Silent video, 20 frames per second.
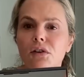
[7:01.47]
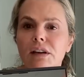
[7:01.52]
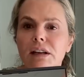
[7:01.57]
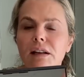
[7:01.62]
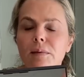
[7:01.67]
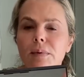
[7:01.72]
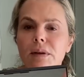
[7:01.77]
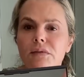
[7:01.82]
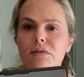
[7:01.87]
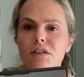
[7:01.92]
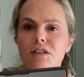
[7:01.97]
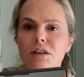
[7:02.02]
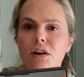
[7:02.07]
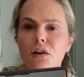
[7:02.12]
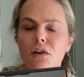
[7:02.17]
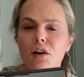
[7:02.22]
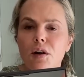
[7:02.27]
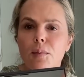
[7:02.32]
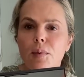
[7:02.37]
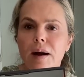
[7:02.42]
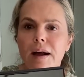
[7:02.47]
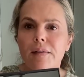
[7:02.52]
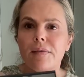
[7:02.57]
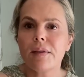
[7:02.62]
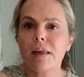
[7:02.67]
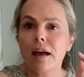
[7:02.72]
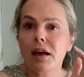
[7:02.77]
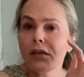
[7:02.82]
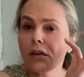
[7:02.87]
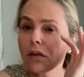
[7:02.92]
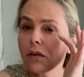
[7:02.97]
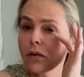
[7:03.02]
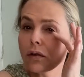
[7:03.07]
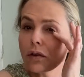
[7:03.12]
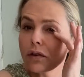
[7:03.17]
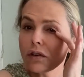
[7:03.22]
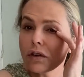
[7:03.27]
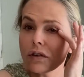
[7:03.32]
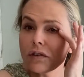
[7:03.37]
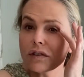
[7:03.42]
a little bit of a darker brown there that you
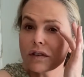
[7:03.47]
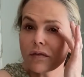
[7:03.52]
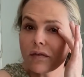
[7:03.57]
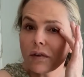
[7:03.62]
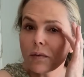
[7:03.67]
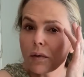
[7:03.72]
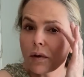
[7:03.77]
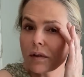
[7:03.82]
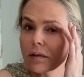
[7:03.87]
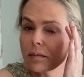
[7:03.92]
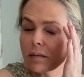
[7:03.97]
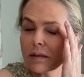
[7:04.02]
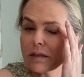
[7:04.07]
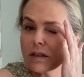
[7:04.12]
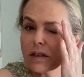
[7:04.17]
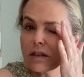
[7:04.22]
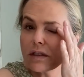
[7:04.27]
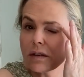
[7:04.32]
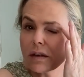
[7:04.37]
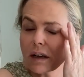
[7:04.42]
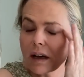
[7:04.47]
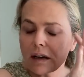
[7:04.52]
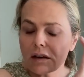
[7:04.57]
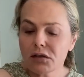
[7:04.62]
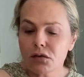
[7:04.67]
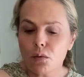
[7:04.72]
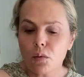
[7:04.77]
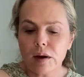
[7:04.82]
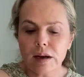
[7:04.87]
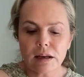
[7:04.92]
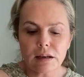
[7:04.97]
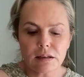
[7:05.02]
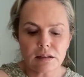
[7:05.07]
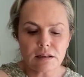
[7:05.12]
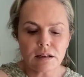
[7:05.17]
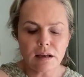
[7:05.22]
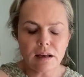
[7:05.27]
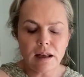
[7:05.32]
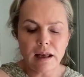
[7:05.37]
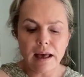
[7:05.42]
could use if you want to do a kind of winged
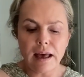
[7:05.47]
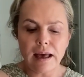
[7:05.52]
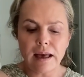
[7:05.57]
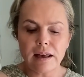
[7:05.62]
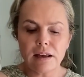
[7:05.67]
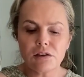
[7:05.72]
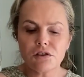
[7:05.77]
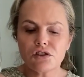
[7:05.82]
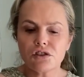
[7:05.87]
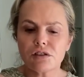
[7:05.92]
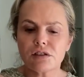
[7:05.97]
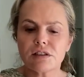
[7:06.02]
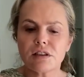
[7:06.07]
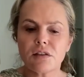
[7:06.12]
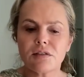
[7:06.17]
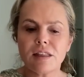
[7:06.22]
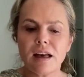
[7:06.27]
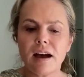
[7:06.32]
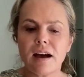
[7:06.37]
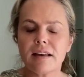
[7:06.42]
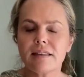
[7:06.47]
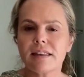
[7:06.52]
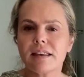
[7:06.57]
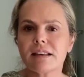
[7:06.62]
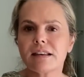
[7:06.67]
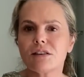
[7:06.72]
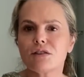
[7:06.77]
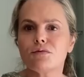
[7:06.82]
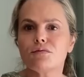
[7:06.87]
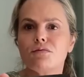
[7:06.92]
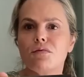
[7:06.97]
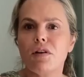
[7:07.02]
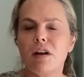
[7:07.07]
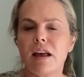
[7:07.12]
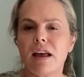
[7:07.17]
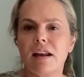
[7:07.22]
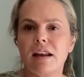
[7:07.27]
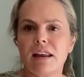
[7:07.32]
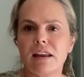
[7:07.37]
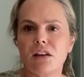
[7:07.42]
edge. So that, I think, is
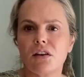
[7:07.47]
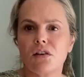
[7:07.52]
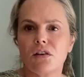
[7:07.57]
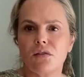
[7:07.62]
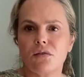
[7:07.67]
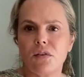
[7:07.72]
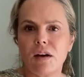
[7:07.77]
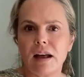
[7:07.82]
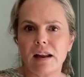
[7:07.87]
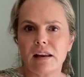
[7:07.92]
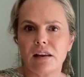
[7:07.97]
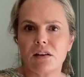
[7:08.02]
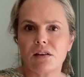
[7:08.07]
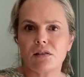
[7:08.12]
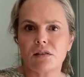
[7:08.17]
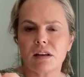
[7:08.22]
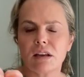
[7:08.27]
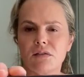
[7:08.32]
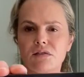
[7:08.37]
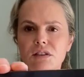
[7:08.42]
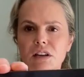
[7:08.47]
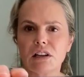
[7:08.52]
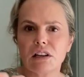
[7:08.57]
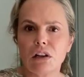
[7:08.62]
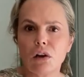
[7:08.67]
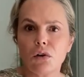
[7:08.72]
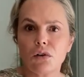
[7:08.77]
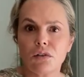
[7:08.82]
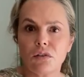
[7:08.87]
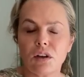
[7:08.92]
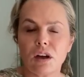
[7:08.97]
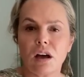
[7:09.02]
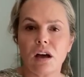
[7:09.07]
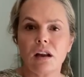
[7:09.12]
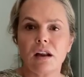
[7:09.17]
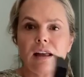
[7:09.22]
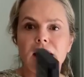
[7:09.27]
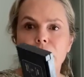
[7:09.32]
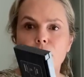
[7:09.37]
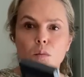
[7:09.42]
really good value. It gives a lot of
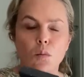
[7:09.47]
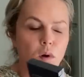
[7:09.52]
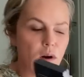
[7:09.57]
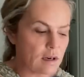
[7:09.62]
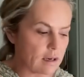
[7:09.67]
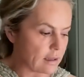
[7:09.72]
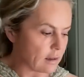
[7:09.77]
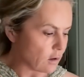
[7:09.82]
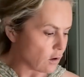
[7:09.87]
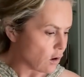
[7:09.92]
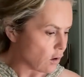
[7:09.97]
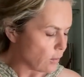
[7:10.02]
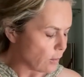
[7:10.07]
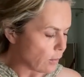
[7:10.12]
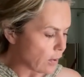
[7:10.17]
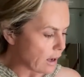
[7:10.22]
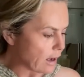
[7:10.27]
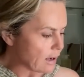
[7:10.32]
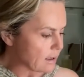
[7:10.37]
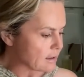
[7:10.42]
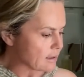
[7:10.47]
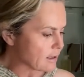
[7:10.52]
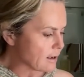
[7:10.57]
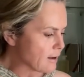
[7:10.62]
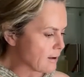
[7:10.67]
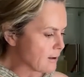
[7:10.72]
colour in one little compact.